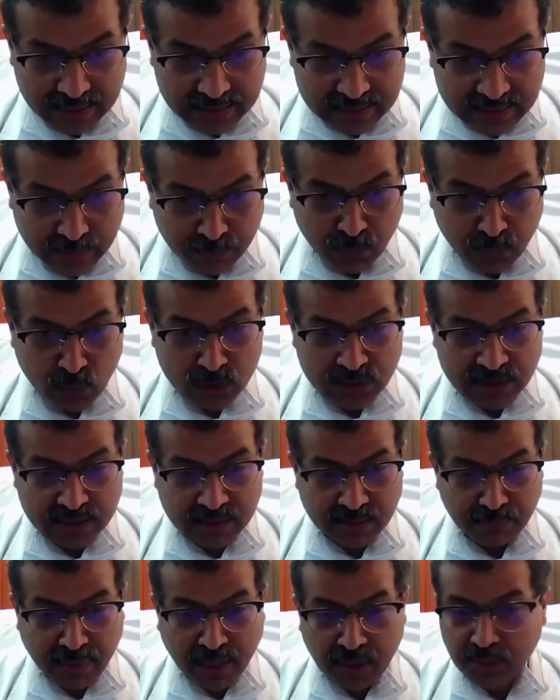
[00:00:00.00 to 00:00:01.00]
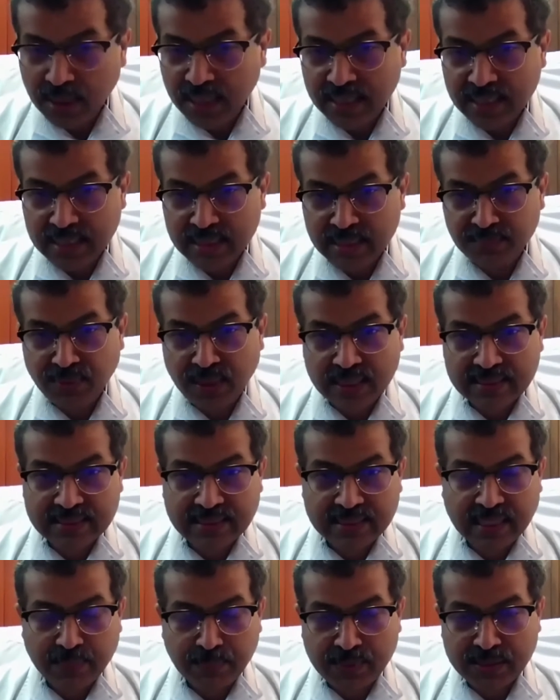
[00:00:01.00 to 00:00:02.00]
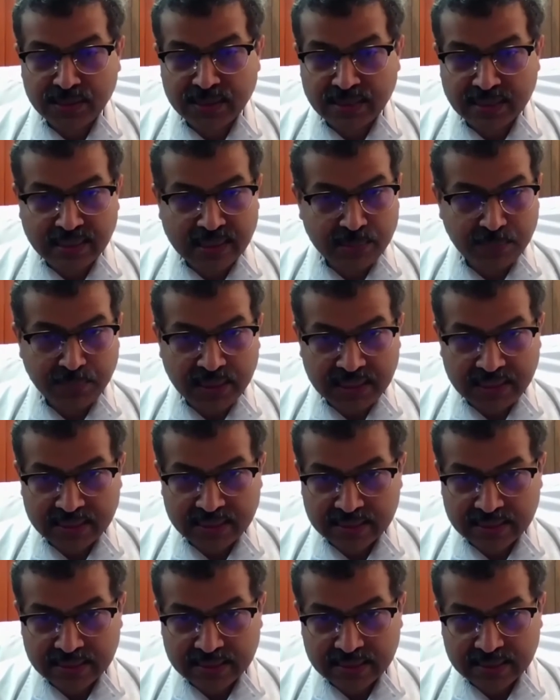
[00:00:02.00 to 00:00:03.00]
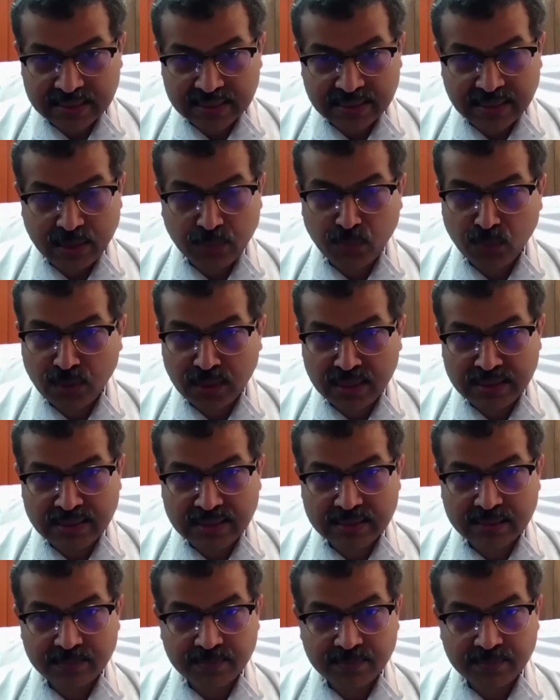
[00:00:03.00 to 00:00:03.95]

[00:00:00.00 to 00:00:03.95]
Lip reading: suppose myocardial infarction happens in any patients, they want